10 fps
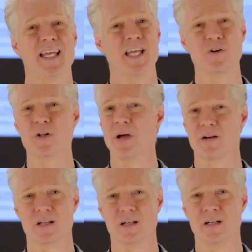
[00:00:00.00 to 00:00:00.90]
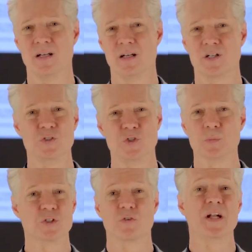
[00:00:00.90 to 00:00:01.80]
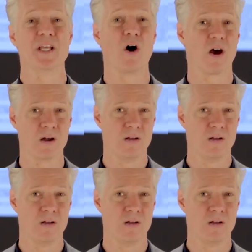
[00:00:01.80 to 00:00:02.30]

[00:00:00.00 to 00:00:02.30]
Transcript: here in America, consumers already are.